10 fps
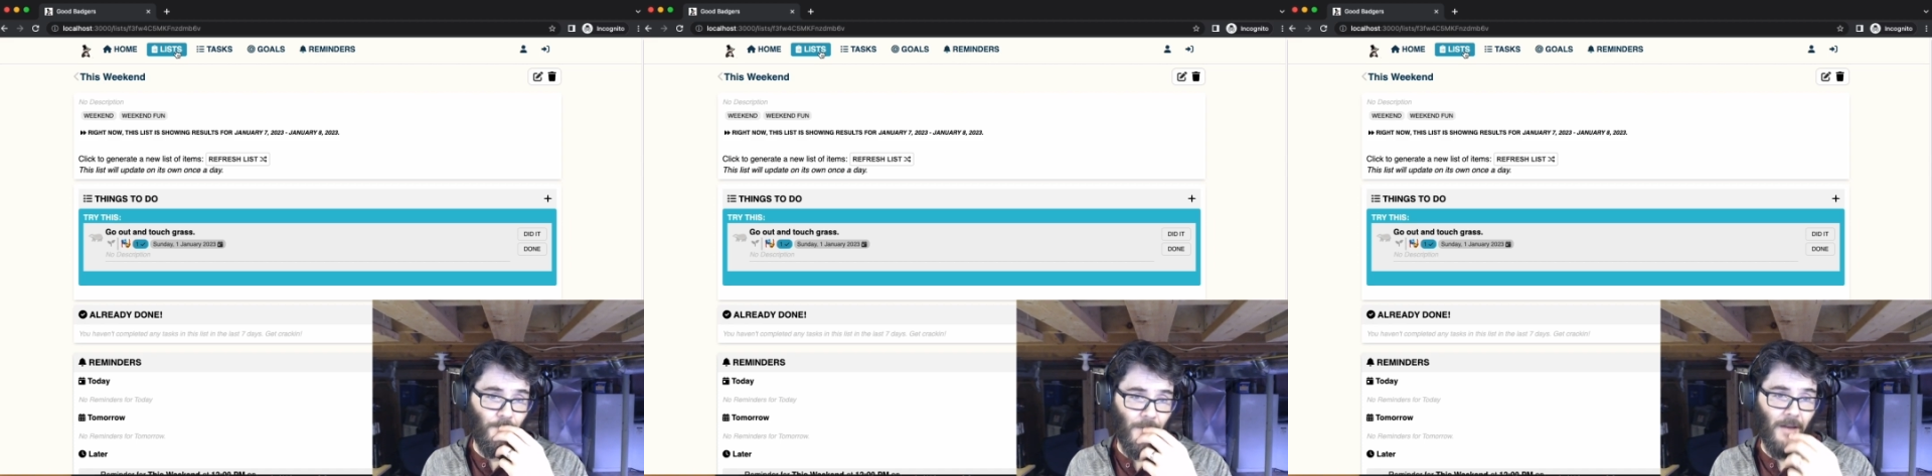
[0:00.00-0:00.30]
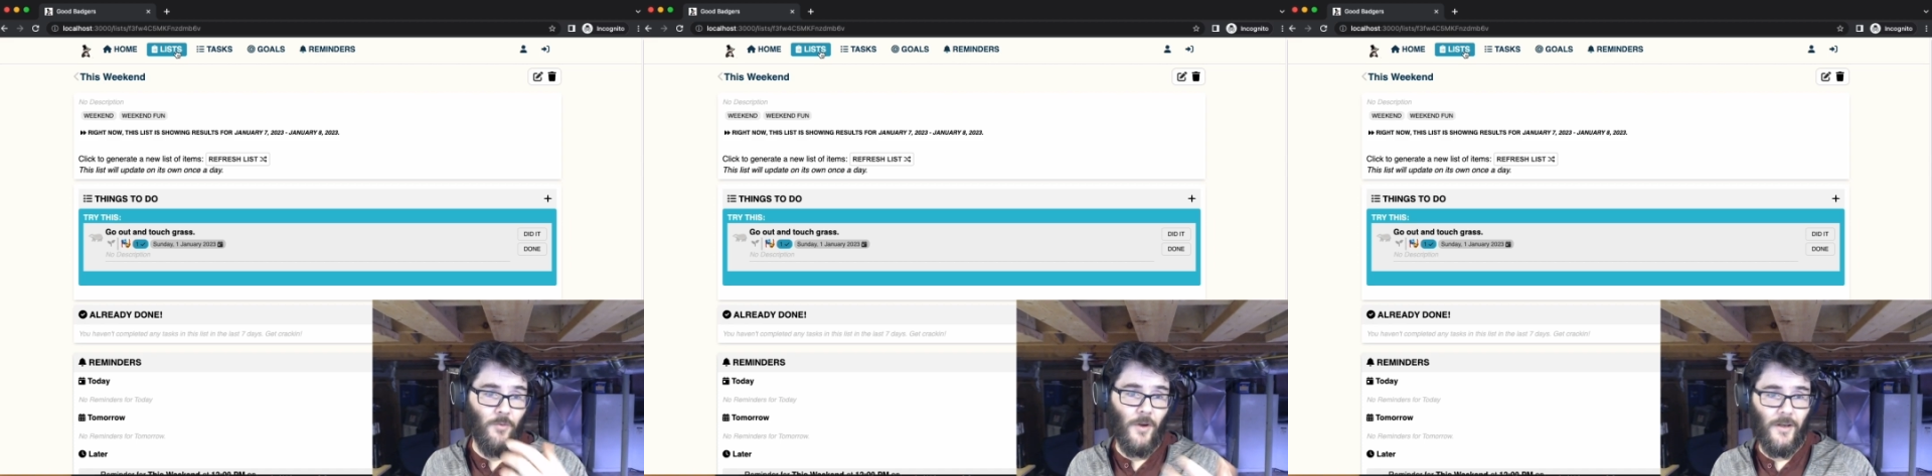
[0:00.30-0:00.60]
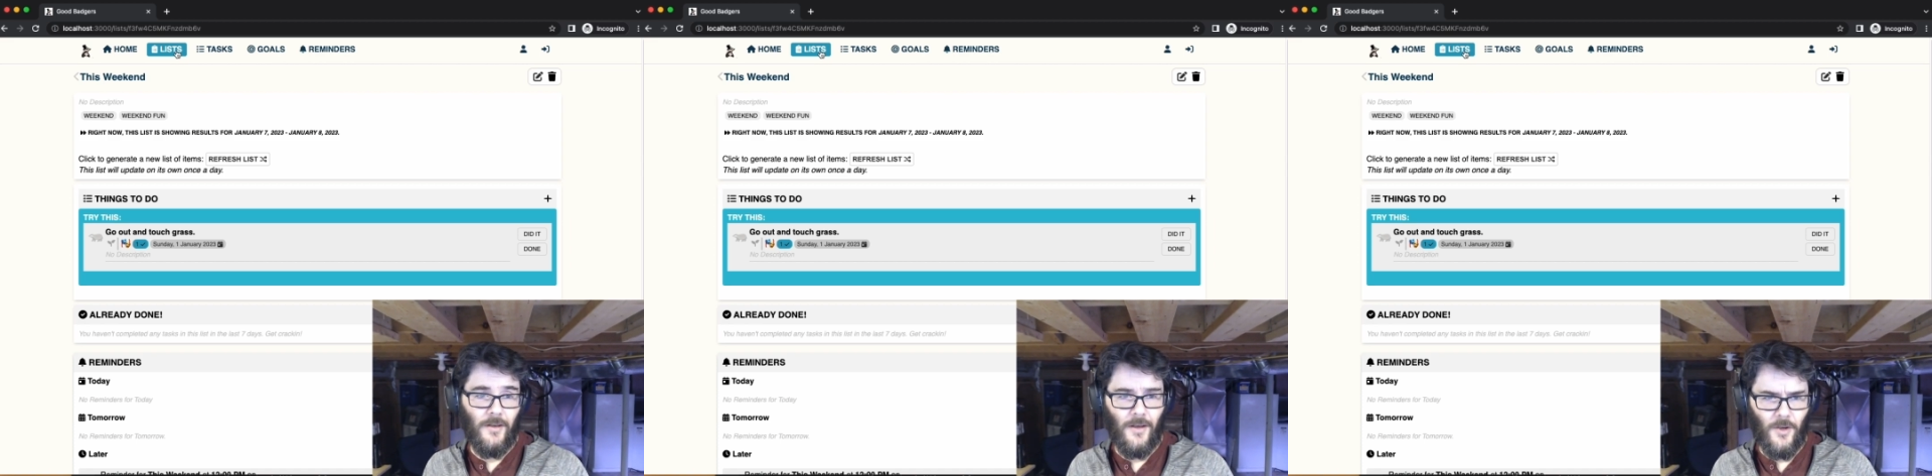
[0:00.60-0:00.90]
I've
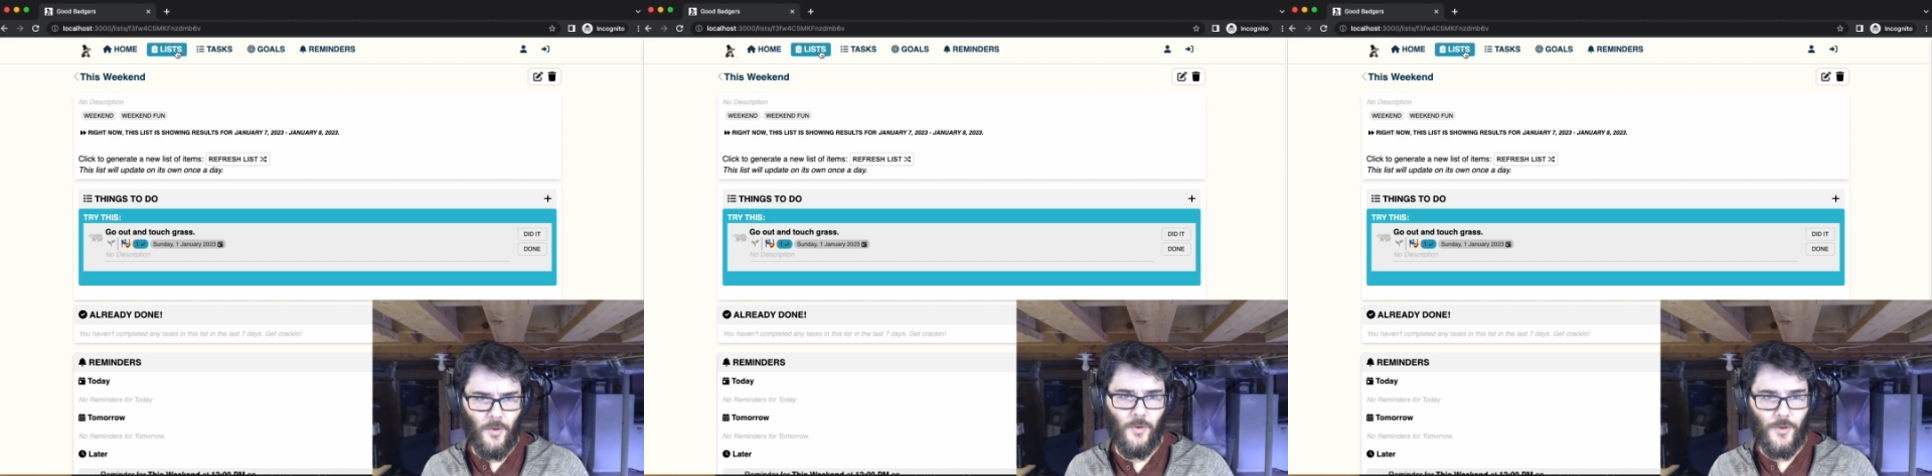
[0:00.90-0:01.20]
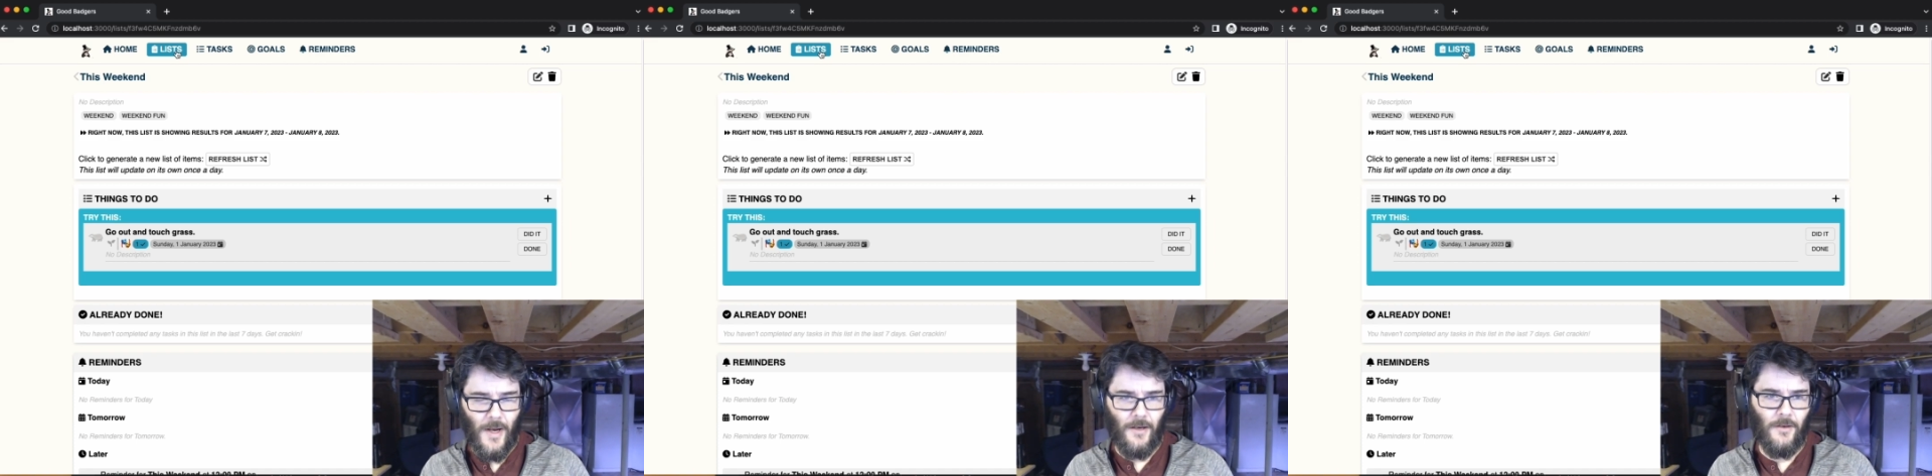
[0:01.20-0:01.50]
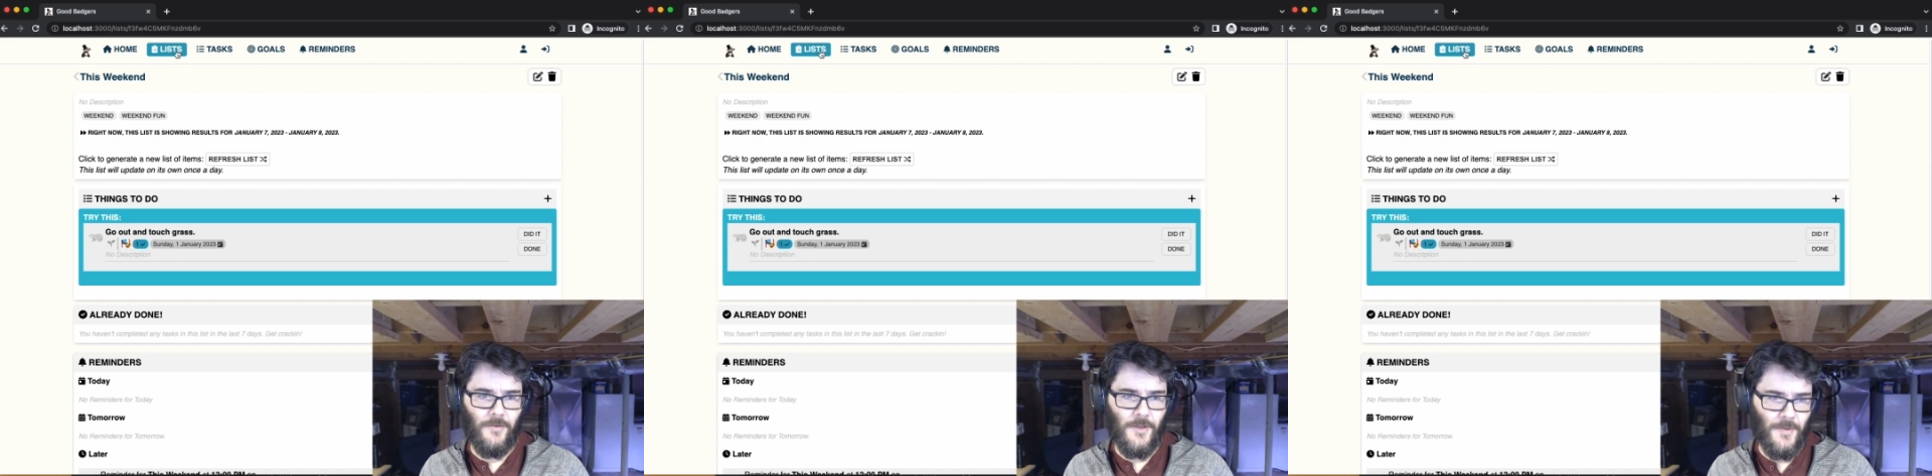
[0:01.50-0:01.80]
wanted a goal tracker
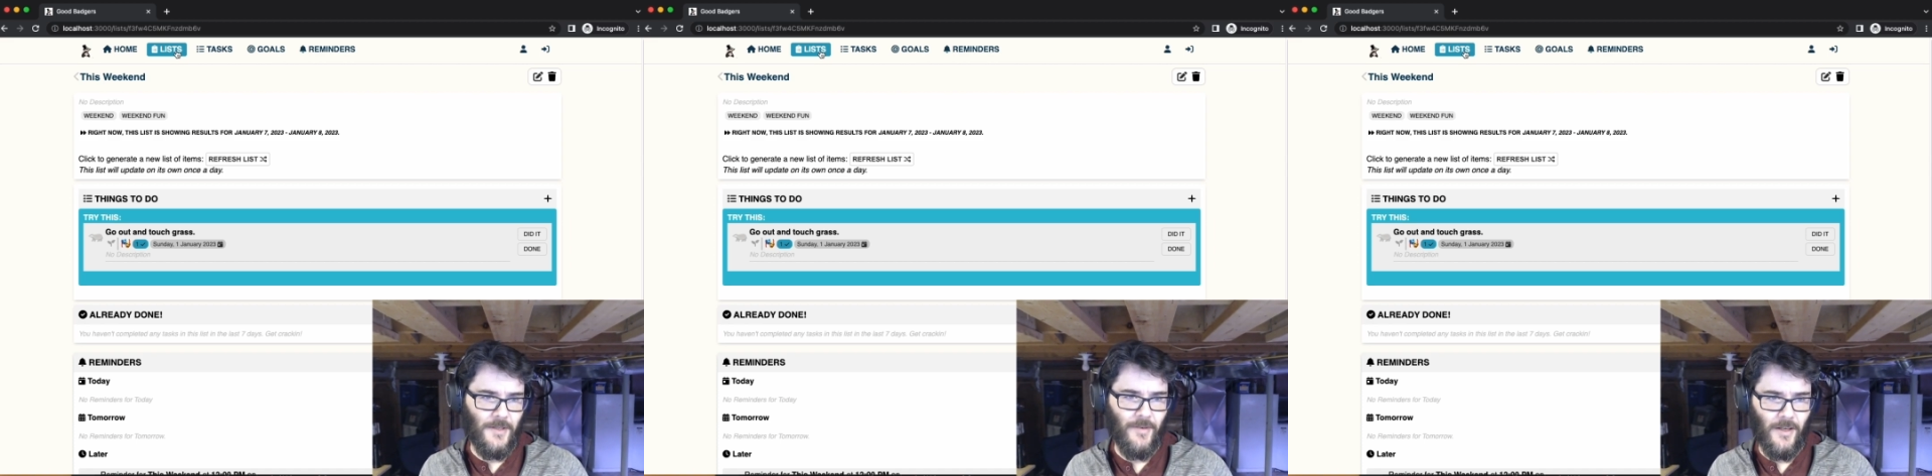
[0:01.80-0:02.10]
of a specific